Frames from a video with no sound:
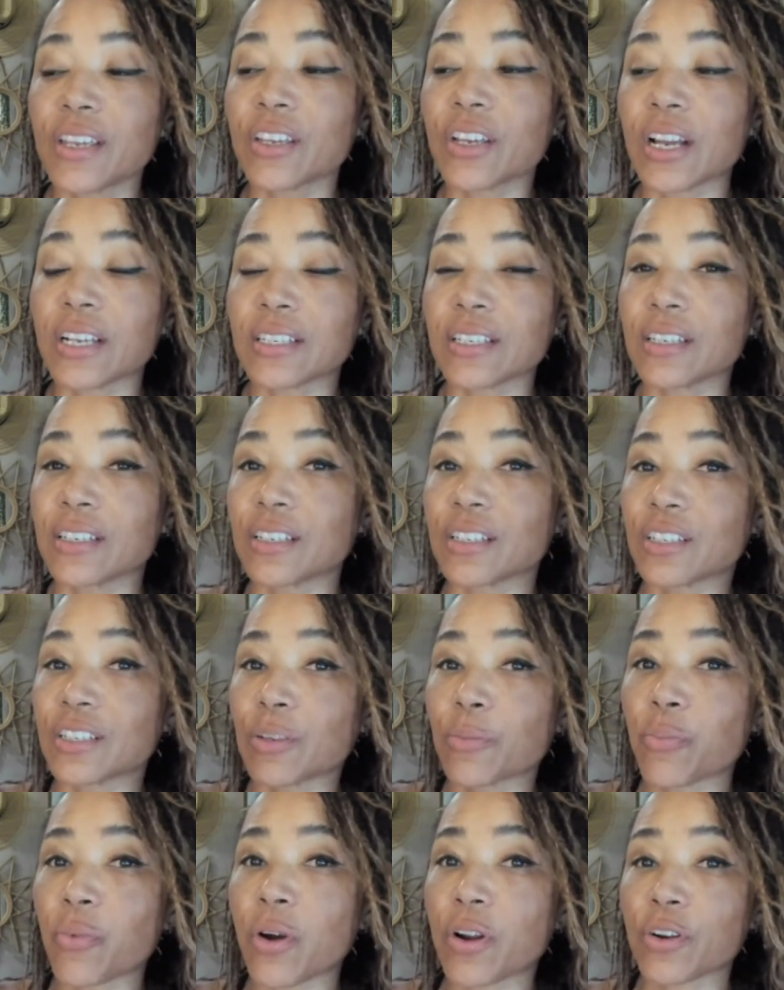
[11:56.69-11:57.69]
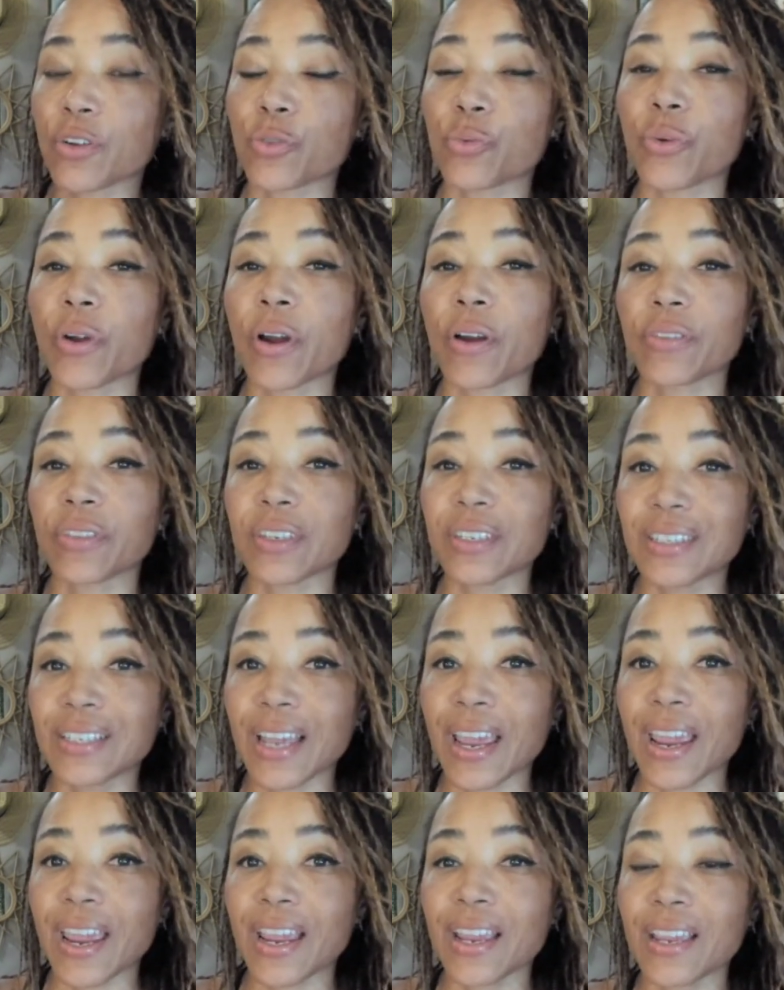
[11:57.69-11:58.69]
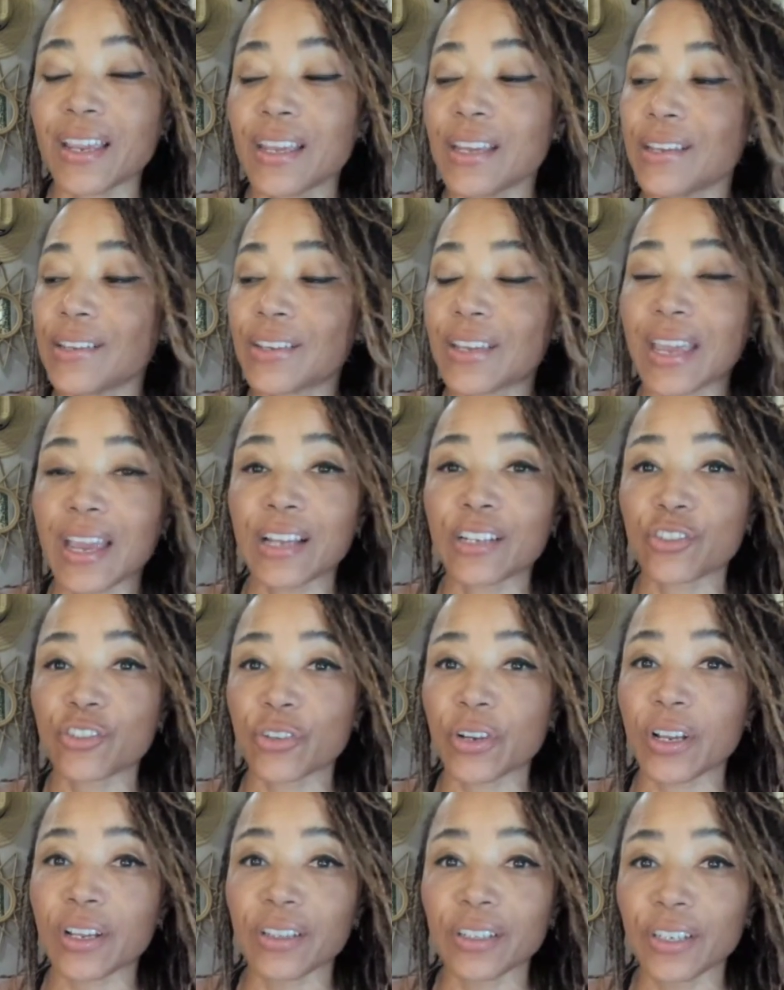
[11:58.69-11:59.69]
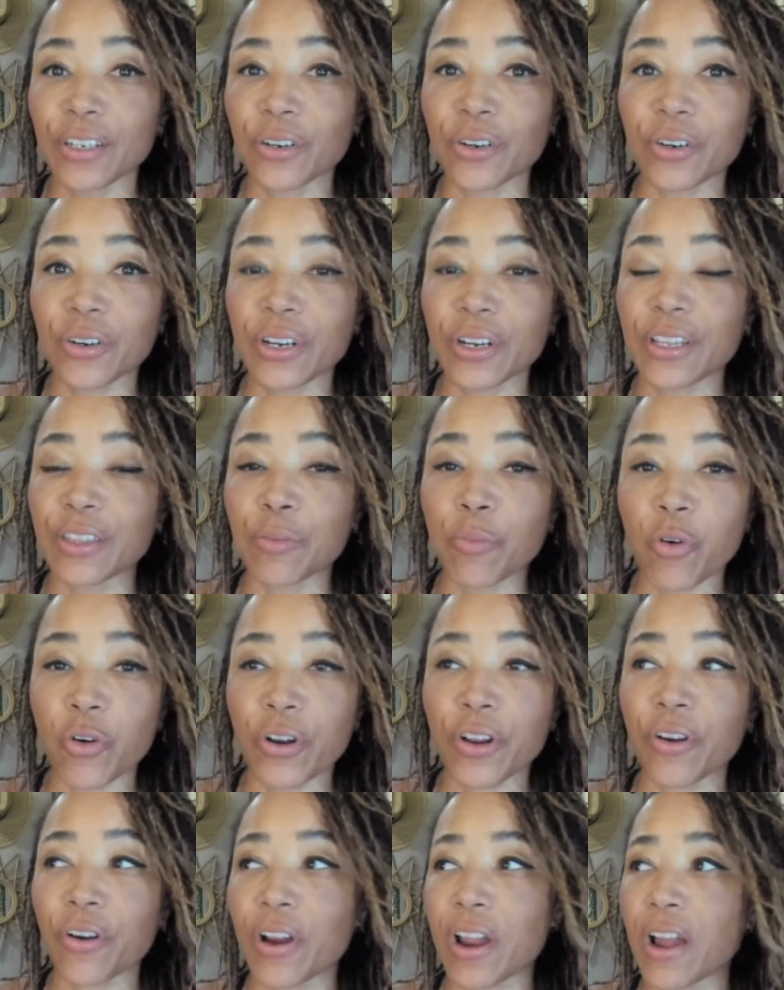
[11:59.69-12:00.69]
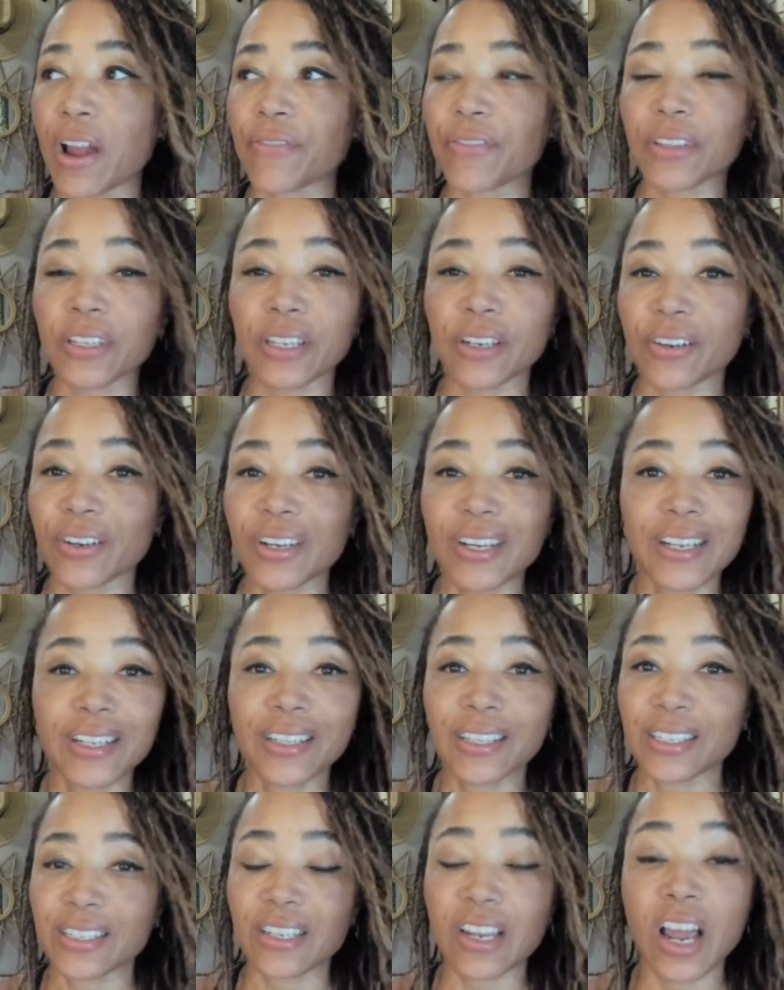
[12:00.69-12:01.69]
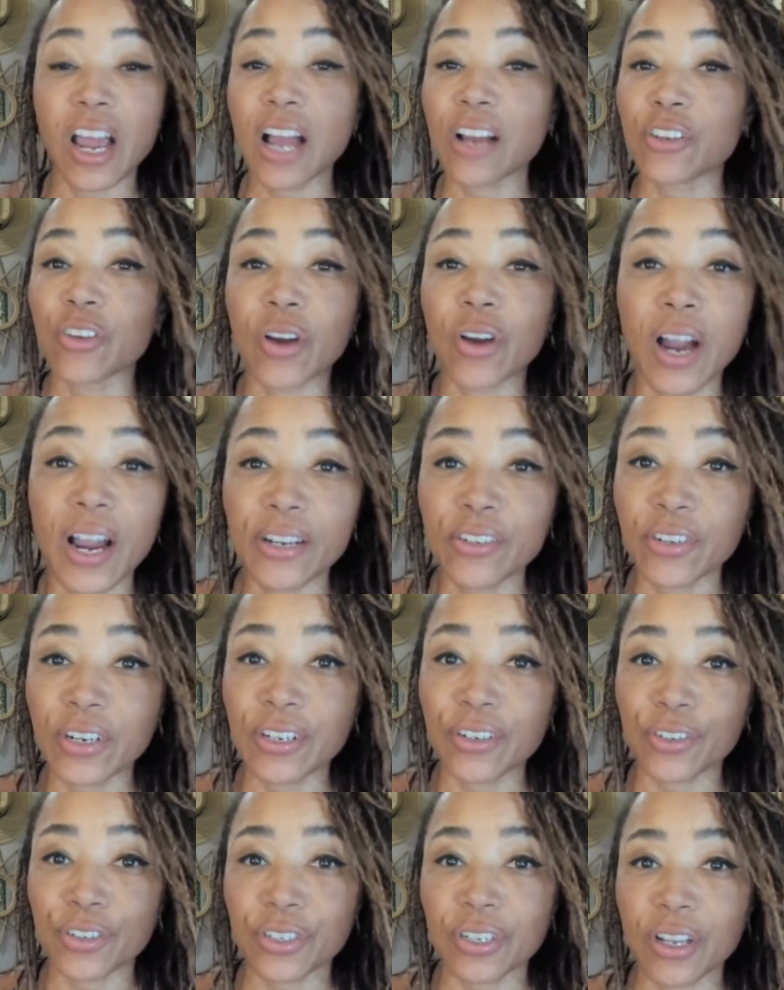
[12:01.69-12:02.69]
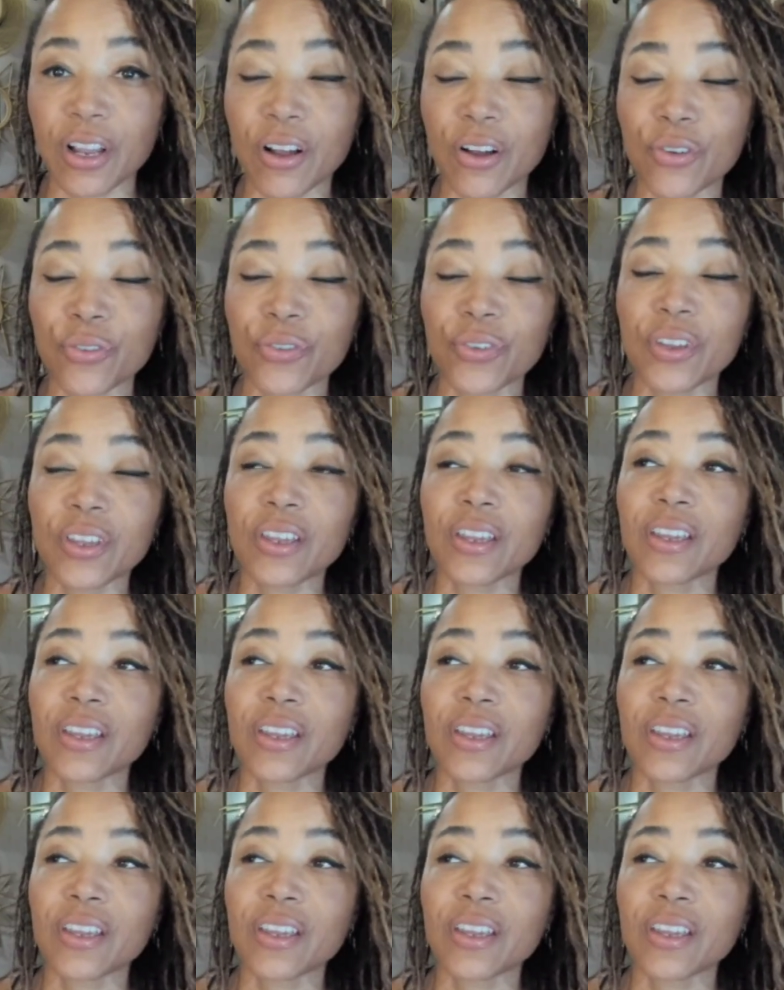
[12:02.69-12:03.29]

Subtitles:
You guys need to sip water throughout the day. You can't drink a liter in the morning or half a liter. That's not how you hydrate yourself.